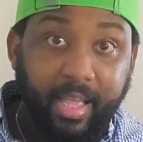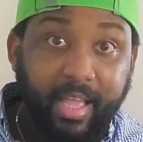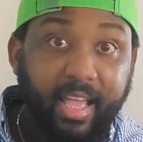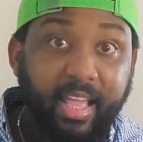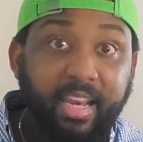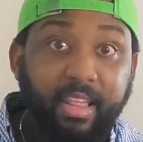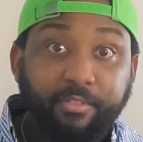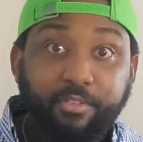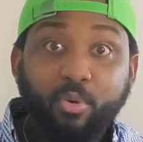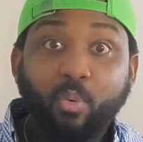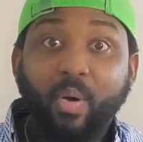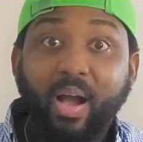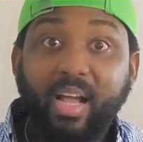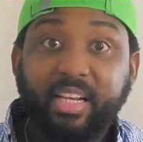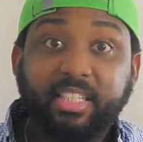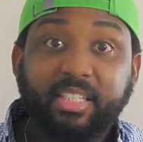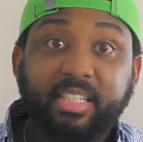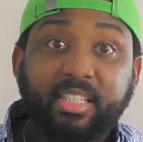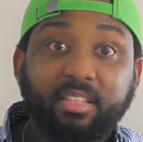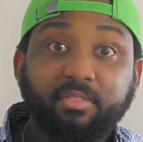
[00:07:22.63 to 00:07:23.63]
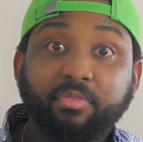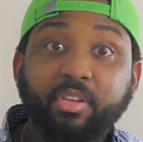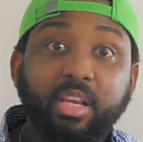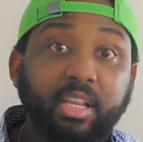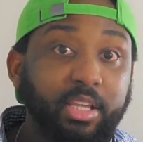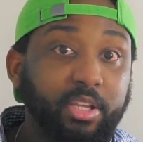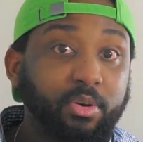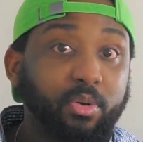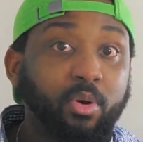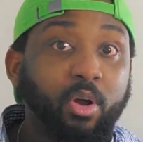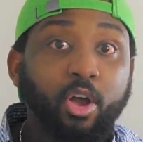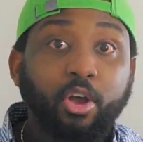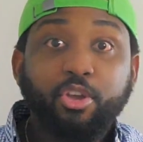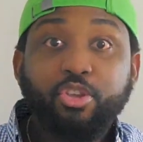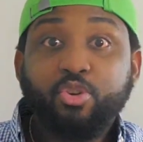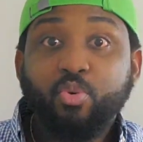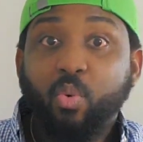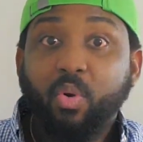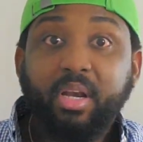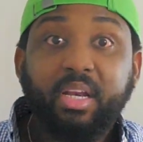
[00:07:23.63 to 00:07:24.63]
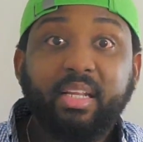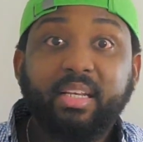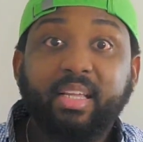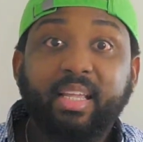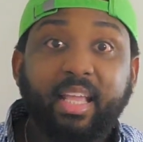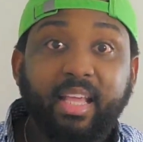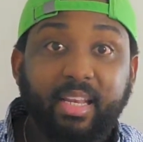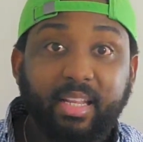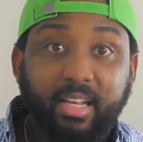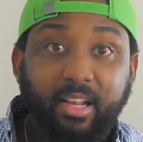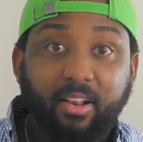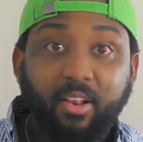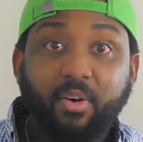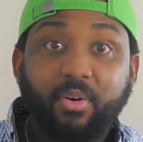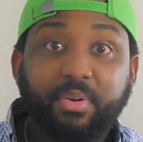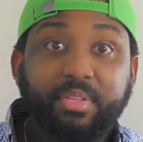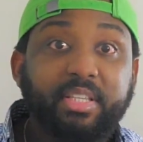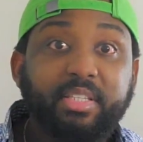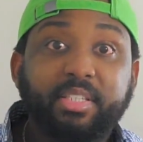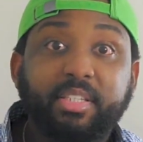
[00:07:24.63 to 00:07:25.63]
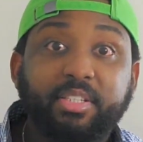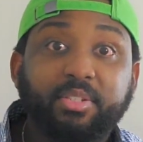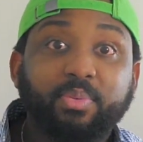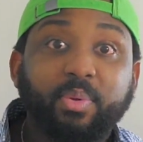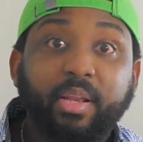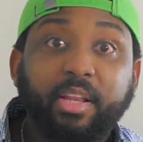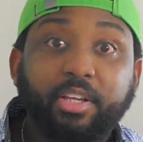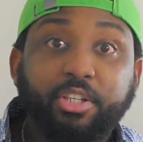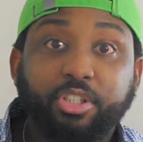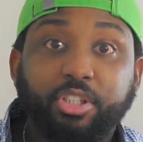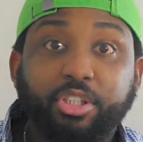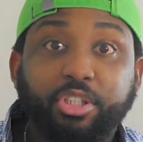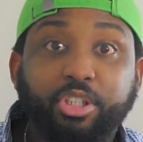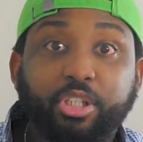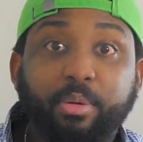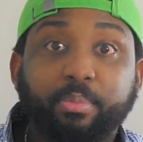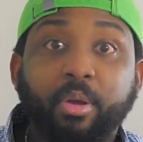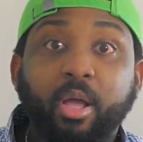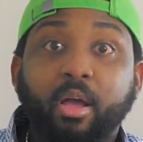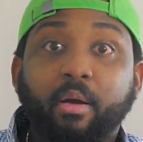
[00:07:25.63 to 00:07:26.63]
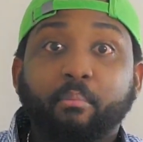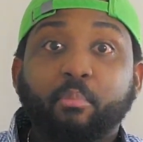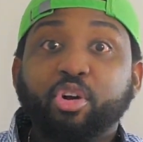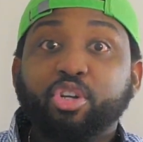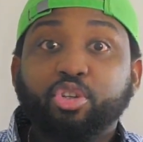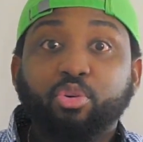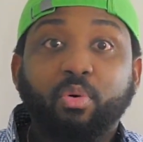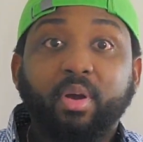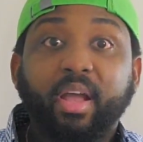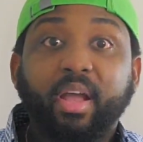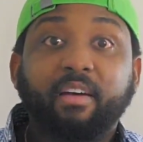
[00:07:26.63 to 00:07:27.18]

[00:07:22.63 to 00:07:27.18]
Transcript: And if you're watching this video, you wanted to get in a long distance relationship, but you were